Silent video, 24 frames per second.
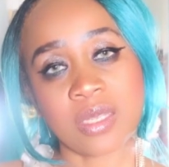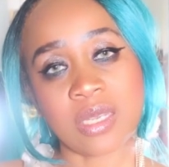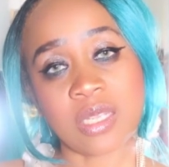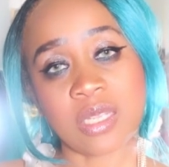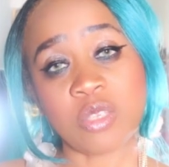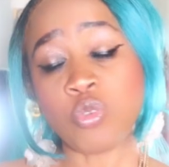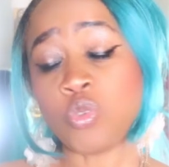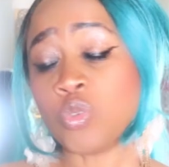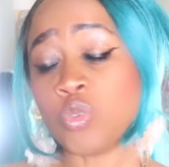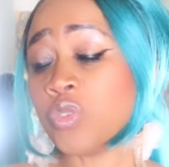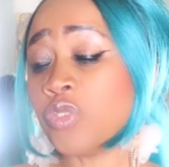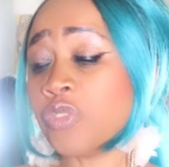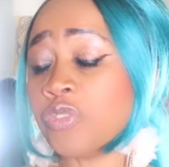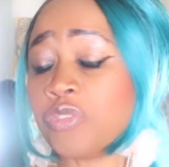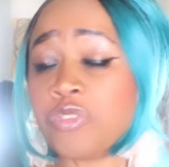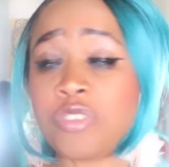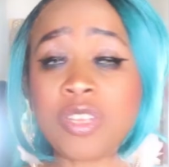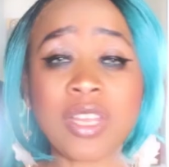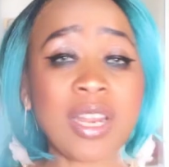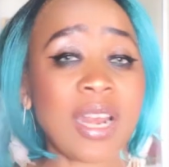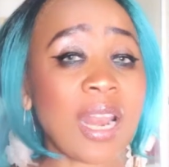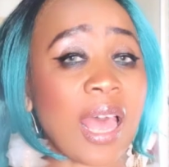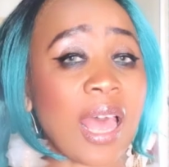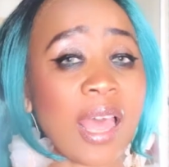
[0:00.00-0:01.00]
and you
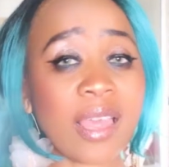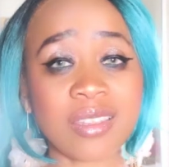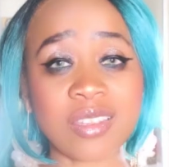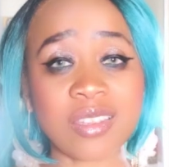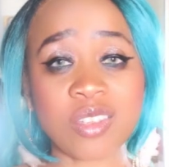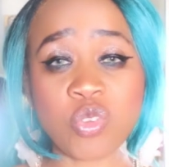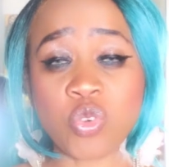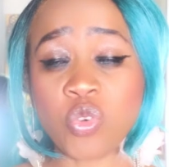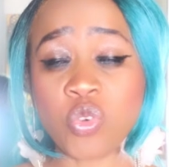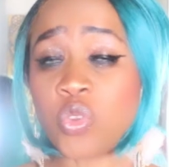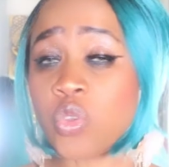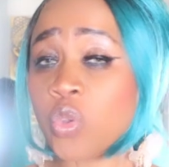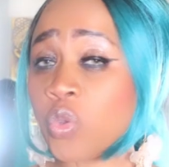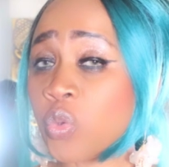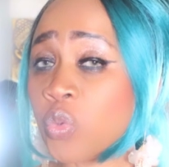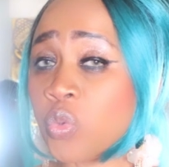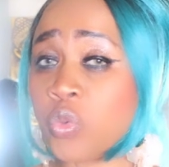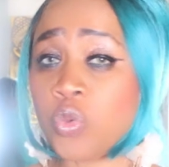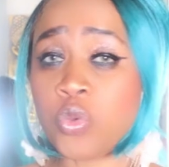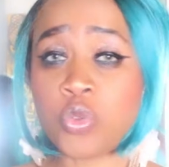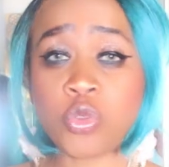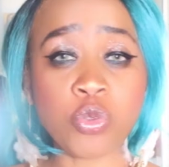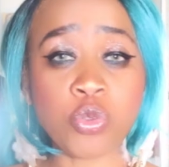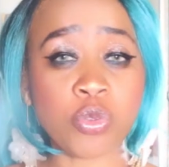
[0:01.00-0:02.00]
feel like you're not
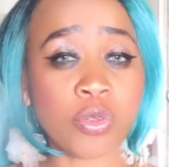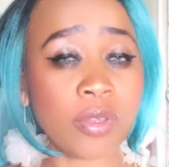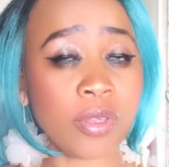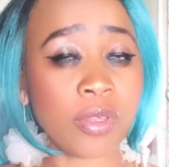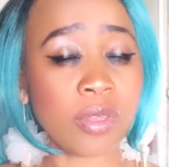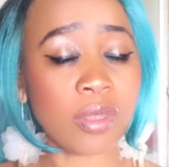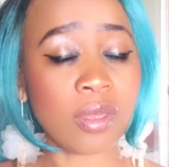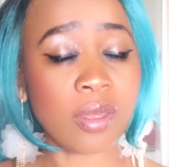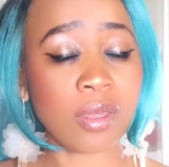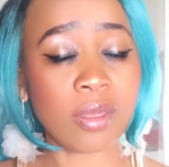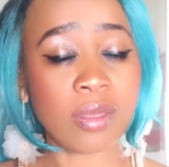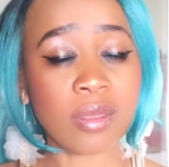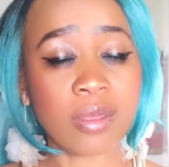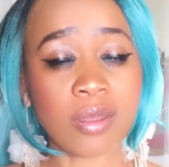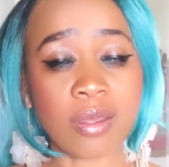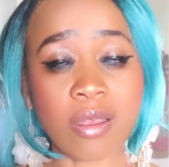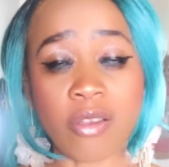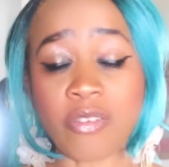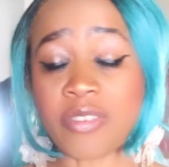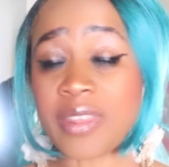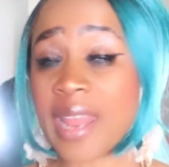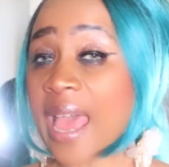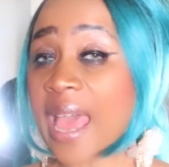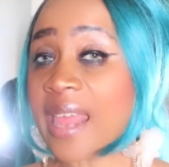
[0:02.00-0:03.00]
good
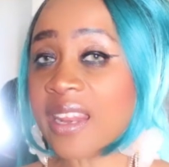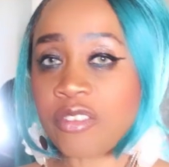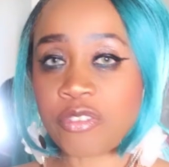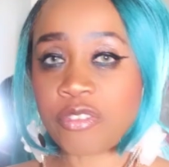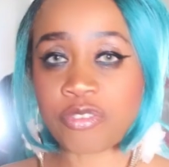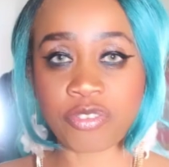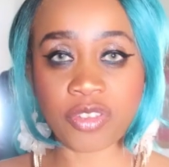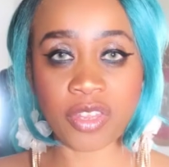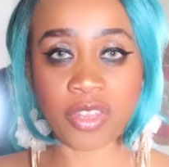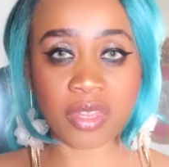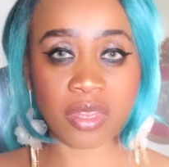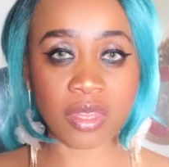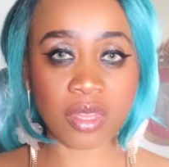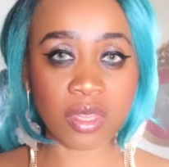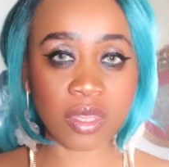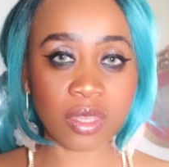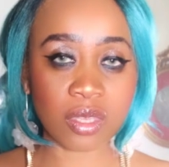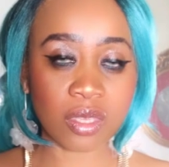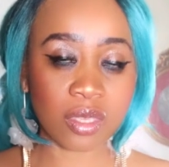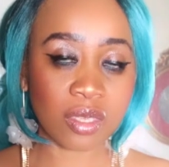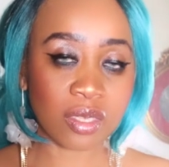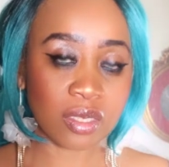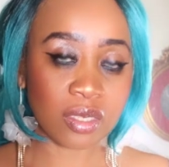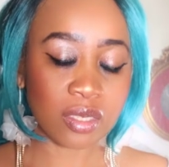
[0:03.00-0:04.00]
on anything,
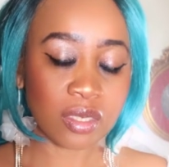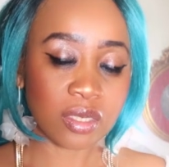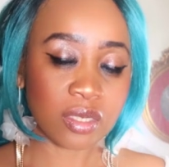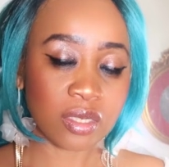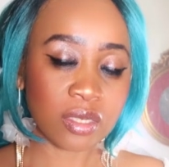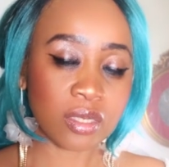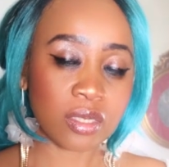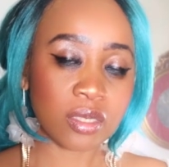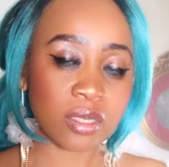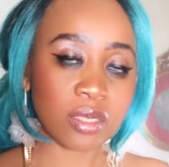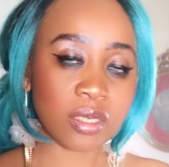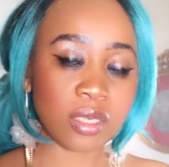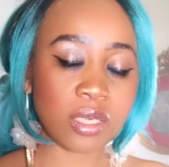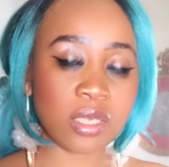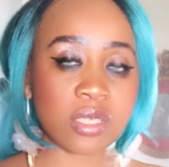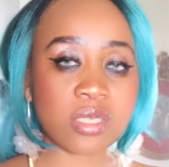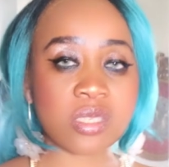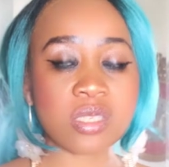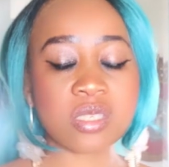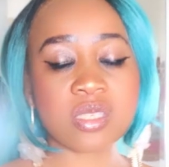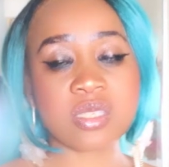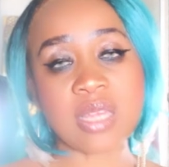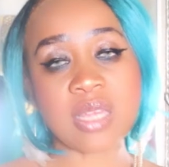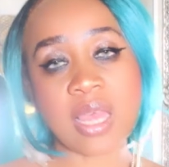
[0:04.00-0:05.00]

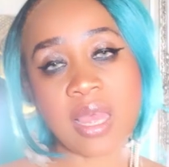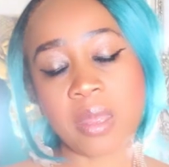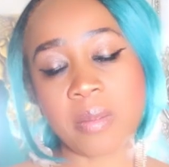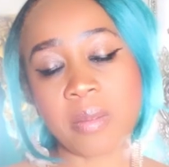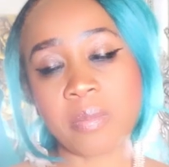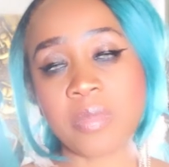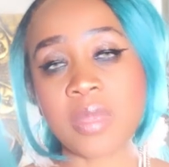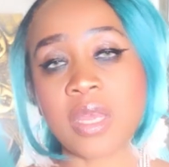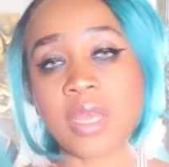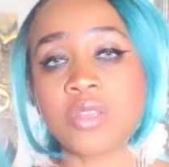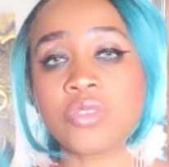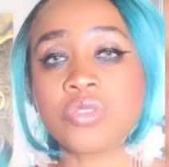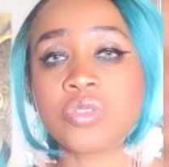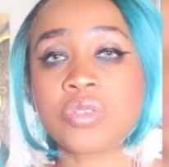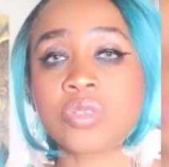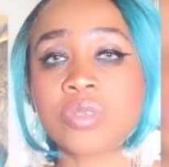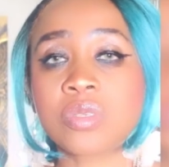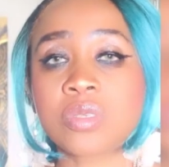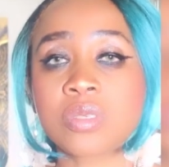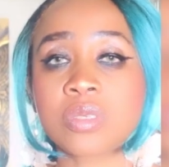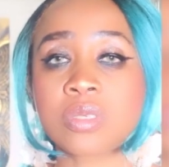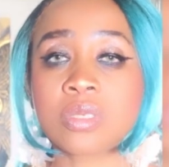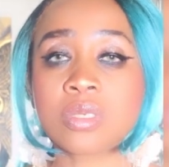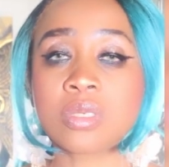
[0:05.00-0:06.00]
it's time that